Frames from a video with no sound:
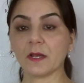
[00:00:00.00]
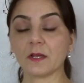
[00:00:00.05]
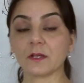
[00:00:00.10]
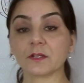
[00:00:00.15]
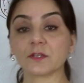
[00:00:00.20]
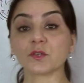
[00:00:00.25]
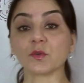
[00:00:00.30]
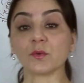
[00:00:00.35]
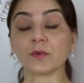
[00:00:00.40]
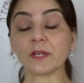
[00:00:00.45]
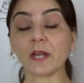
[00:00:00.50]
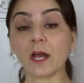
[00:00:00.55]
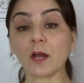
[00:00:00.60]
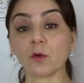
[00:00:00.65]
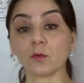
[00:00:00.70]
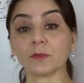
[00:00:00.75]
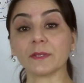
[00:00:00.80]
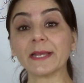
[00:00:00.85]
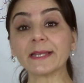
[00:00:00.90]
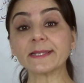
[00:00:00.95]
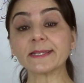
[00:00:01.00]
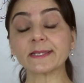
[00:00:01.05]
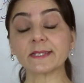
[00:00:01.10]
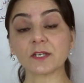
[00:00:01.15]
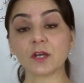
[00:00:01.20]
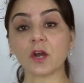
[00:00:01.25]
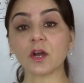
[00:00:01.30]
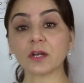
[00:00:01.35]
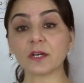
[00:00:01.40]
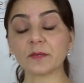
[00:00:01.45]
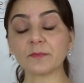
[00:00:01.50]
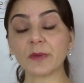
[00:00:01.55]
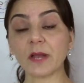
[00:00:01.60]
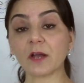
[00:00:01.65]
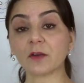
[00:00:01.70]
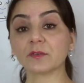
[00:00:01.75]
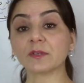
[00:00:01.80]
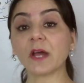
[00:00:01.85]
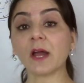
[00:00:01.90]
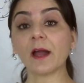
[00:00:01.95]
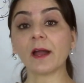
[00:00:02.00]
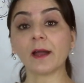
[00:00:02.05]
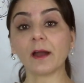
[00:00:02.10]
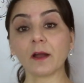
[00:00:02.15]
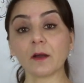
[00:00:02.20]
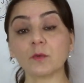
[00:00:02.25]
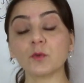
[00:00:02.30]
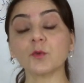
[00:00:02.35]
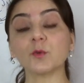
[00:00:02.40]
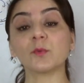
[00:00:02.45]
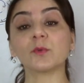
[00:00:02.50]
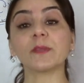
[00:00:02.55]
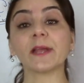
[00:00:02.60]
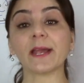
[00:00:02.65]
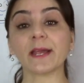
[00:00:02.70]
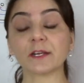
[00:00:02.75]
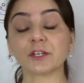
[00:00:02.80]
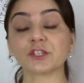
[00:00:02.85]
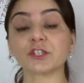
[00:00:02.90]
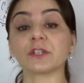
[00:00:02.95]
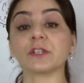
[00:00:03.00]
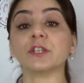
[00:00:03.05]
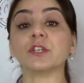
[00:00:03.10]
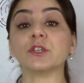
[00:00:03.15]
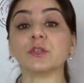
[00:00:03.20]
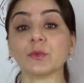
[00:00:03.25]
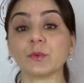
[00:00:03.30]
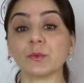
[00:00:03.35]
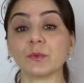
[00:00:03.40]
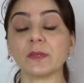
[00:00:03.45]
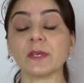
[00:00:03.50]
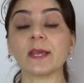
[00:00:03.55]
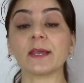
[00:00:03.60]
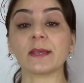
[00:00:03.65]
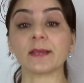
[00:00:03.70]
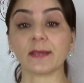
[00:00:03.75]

So now let's talk about how you will actually do the